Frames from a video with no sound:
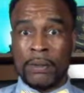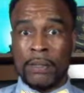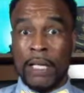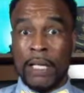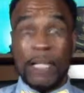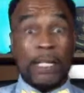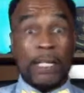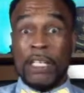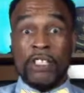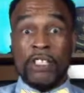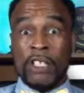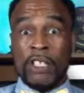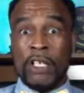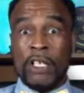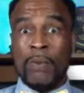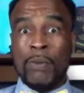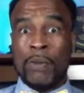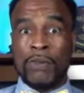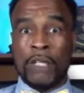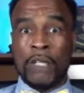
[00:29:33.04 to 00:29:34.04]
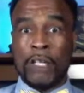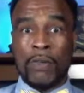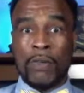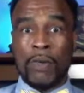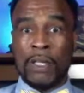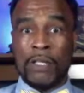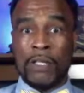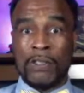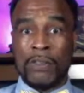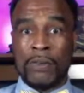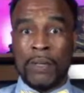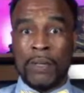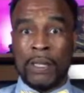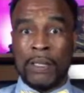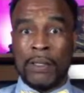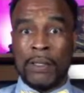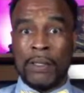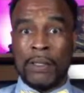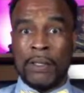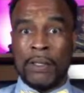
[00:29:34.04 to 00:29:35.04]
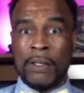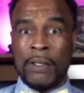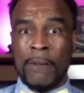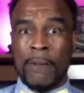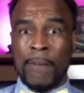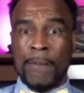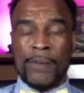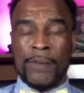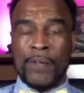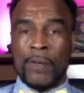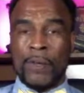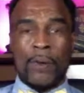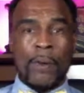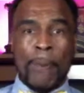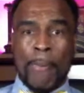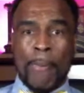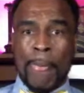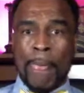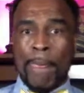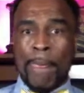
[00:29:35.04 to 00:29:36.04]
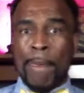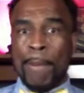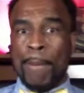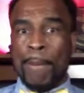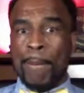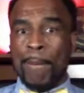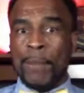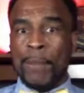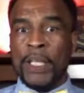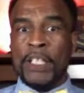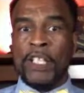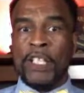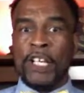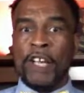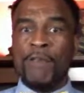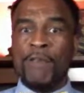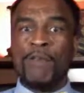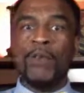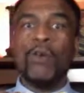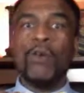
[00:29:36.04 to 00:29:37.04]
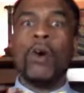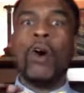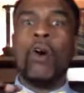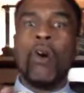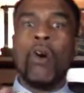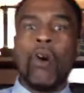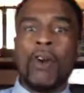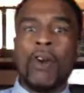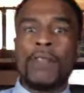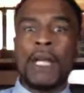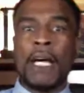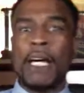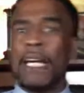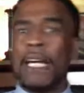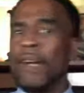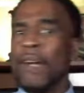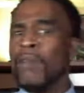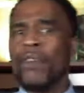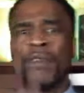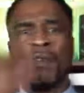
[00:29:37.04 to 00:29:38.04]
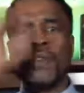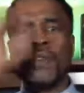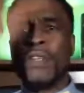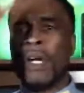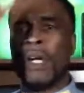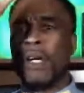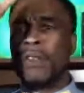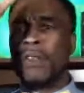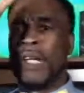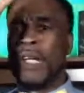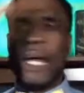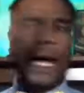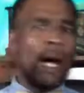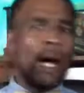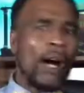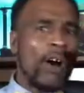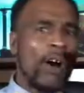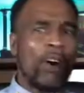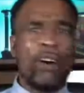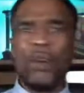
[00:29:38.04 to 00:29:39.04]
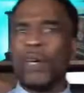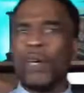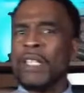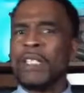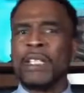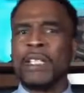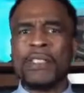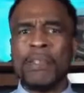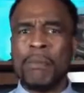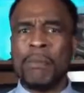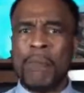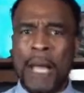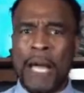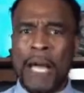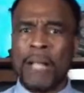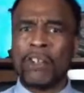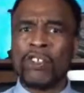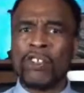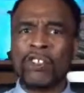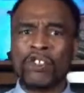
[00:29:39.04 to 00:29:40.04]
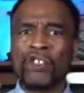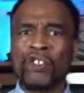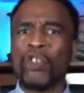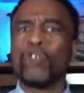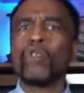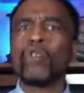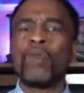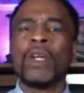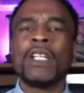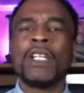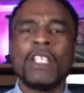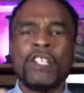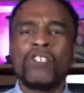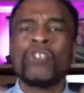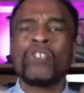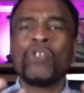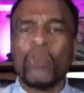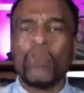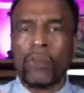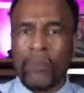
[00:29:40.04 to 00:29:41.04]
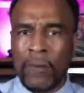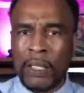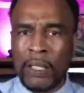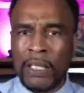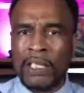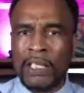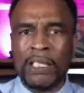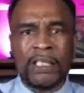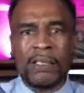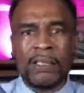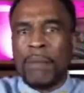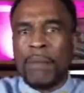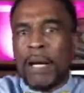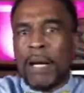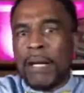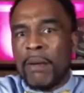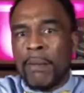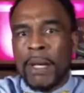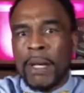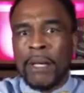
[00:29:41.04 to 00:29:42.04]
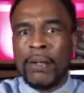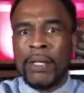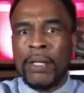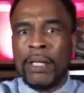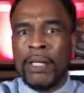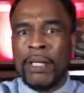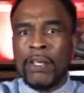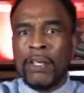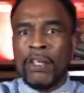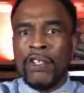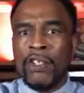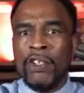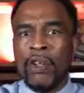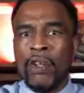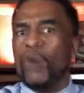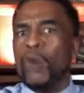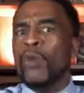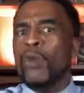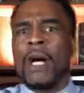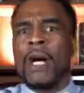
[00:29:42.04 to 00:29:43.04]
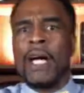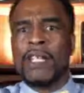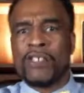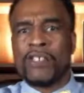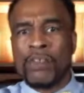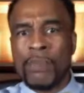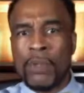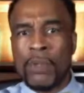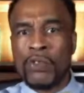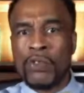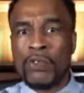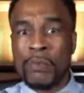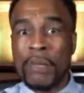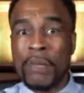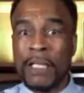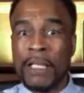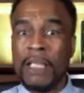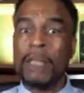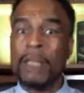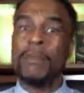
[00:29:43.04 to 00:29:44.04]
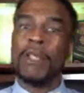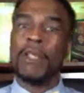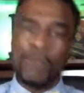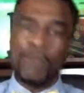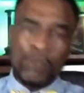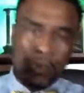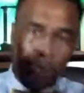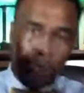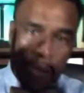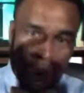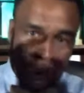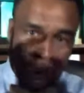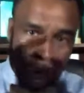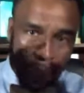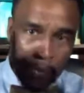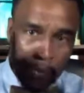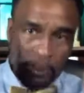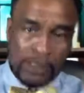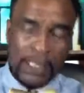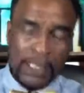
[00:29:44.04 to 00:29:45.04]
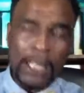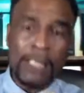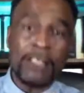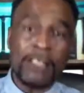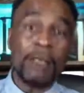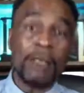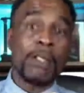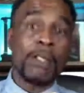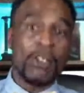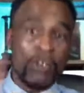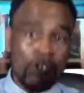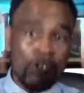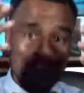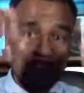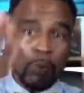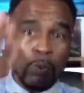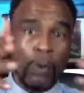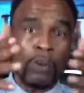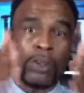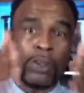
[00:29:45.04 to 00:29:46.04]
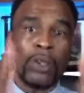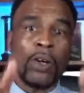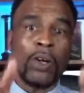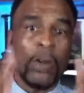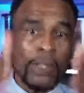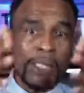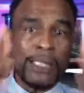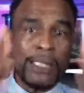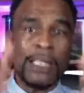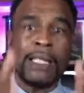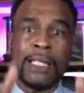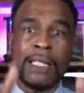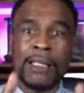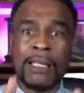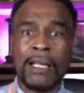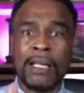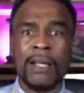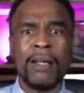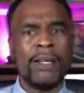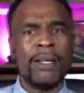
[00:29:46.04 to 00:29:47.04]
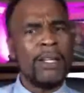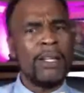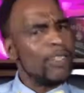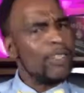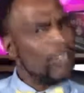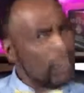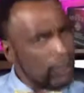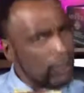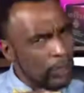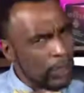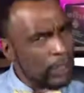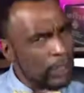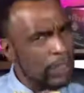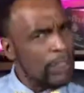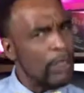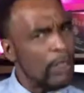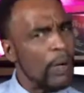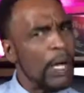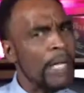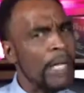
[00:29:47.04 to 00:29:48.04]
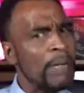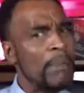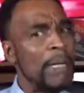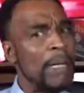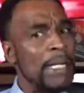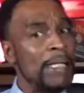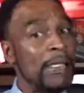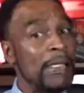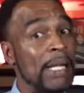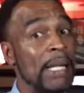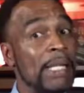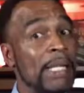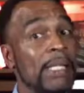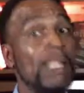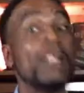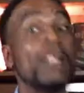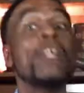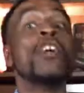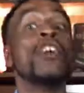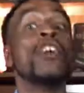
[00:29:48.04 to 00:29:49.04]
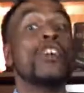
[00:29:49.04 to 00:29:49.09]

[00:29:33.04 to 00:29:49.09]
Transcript: And they still want their credit straight. So, but if you on that level, if you're on a higher or low, it doesn't matter, because your credit is your credit. It doesn't matter about, who has the most money, but if you need to protect it because you worked hard to get it there, then you need to know how to maintain it.